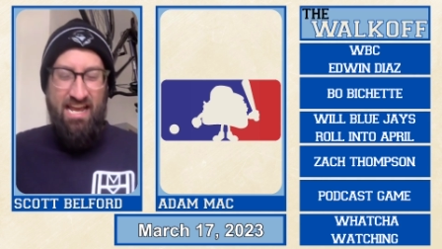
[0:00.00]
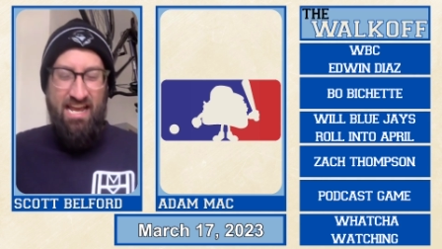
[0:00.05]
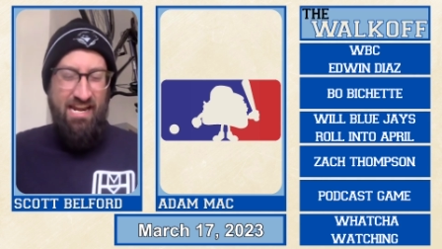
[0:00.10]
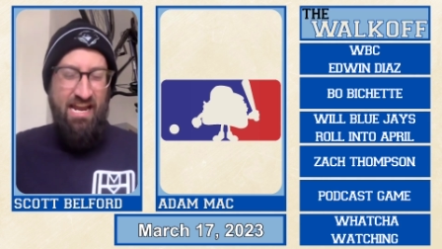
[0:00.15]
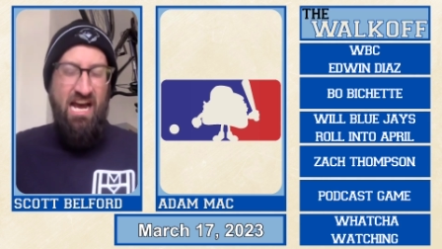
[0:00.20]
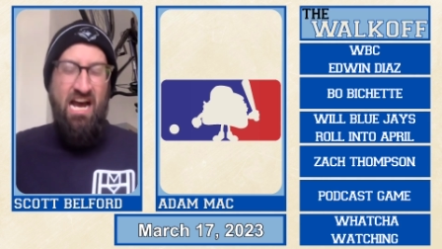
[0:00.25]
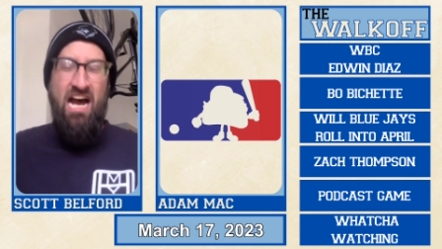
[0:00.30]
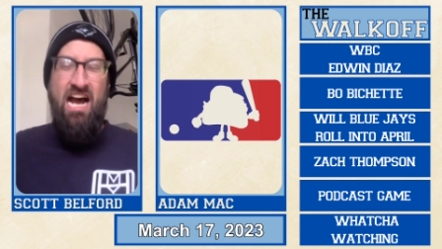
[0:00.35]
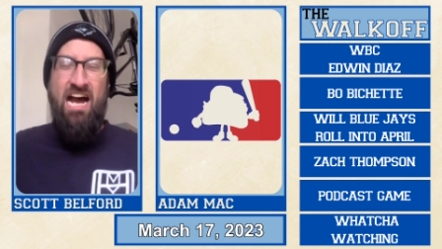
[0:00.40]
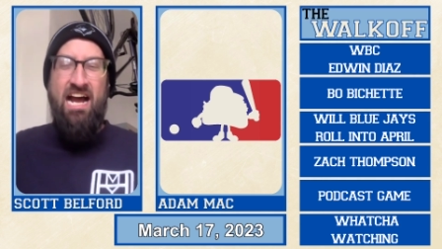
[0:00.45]

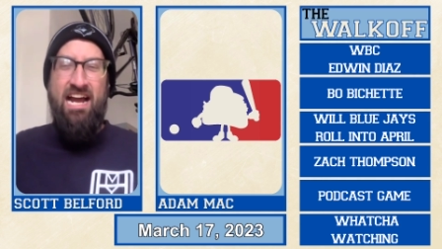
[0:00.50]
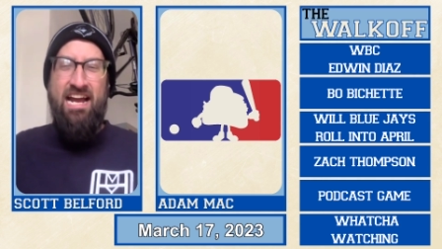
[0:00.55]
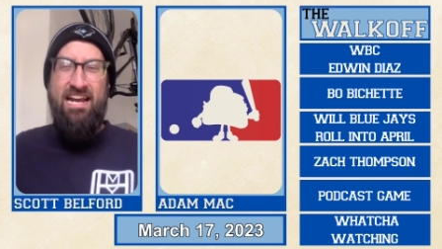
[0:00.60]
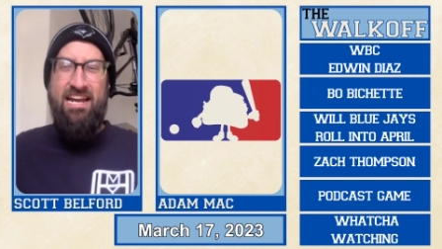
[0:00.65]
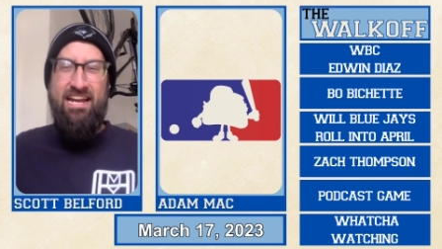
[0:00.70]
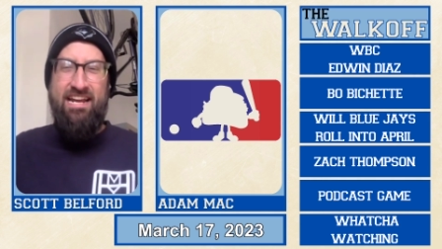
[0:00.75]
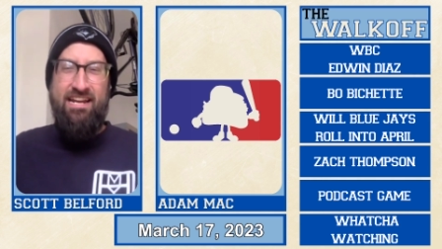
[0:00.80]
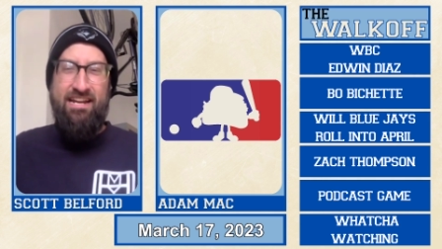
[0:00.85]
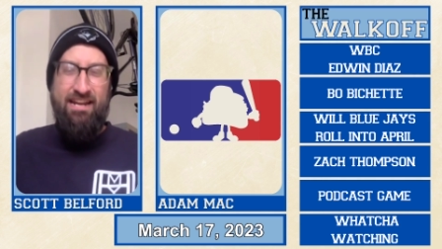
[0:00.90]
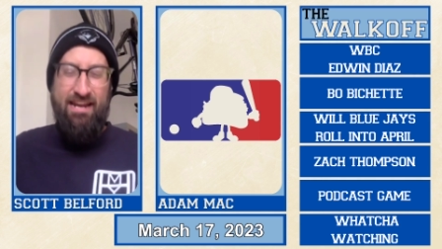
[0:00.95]
and
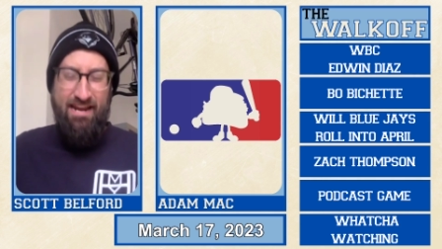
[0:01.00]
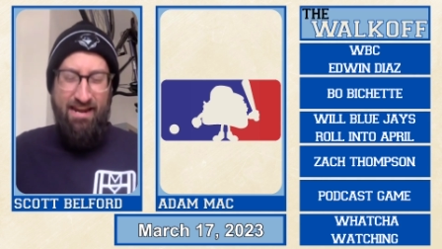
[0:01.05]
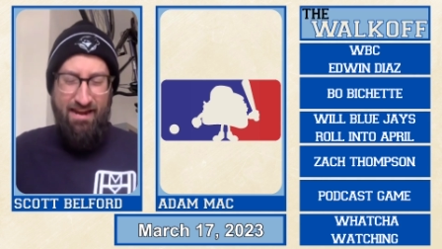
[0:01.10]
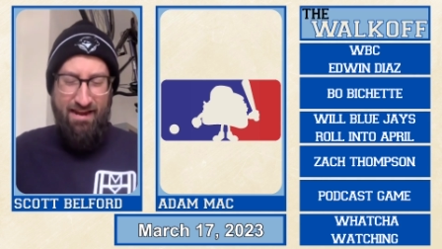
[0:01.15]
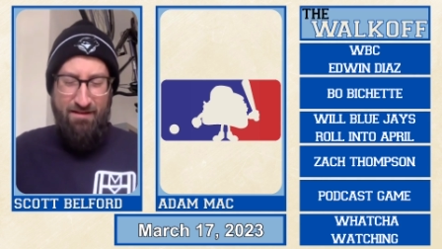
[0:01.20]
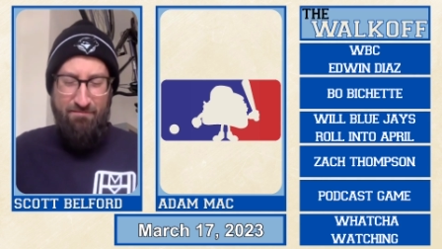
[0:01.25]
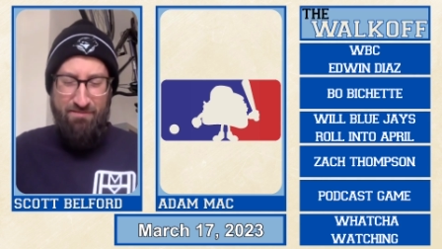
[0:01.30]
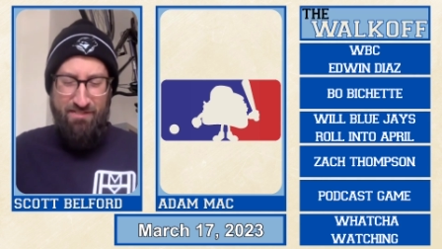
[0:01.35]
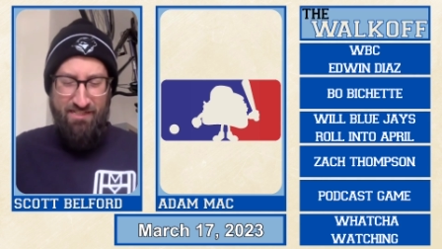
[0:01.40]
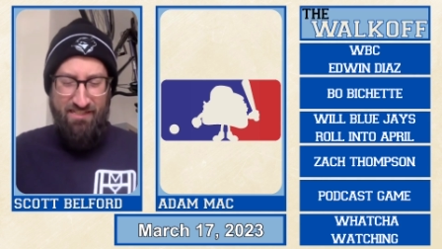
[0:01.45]
I
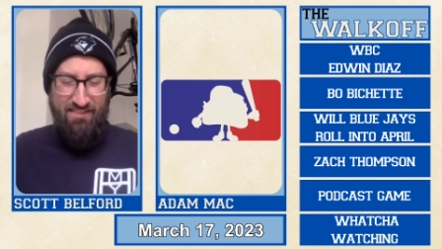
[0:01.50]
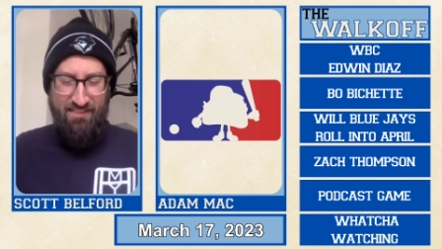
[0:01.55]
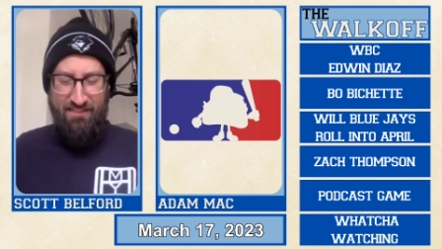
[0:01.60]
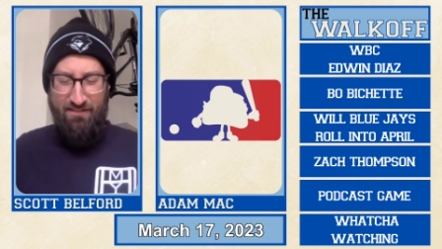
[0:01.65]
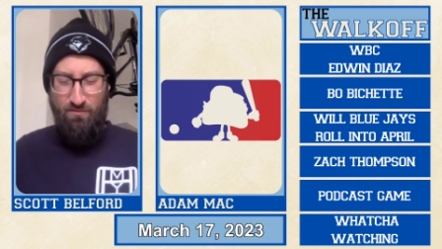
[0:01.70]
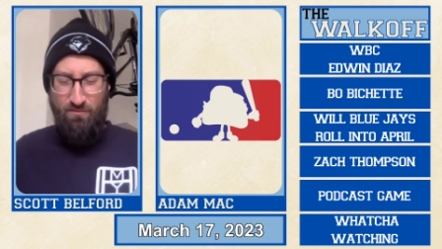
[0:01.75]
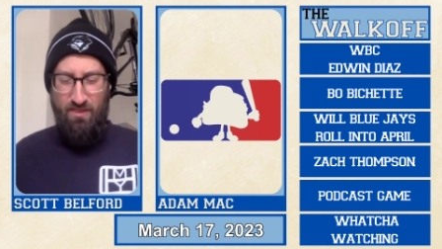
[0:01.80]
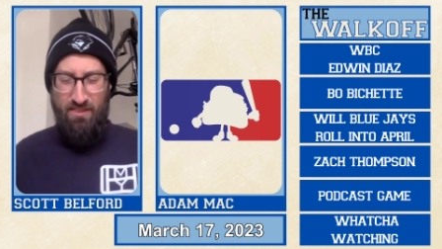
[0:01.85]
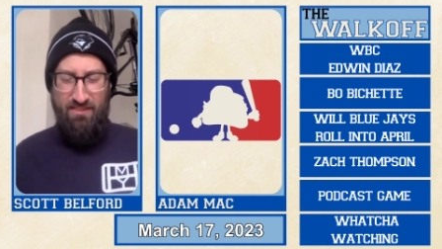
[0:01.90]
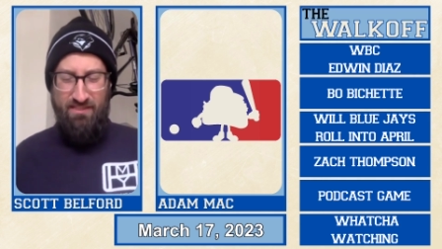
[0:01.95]
am
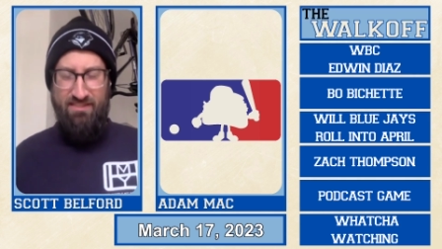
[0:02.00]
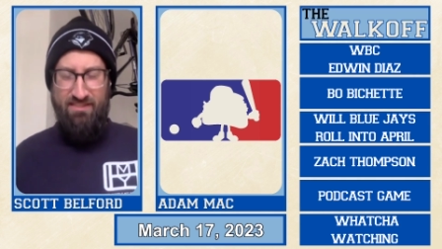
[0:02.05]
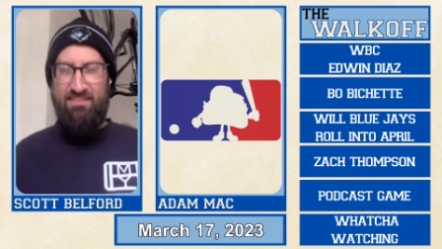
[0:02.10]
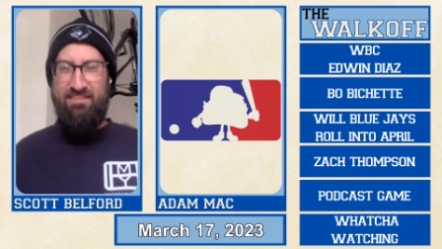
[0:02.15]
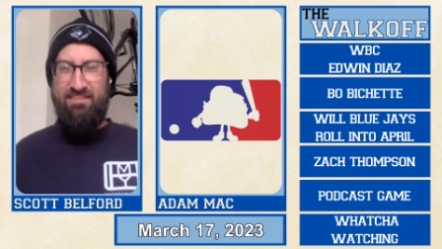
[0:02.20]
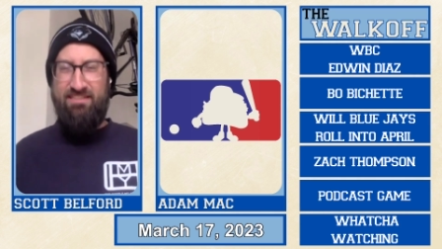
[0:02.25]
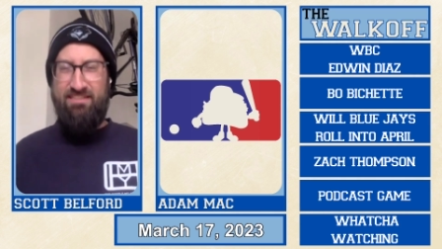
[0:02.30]
dealing with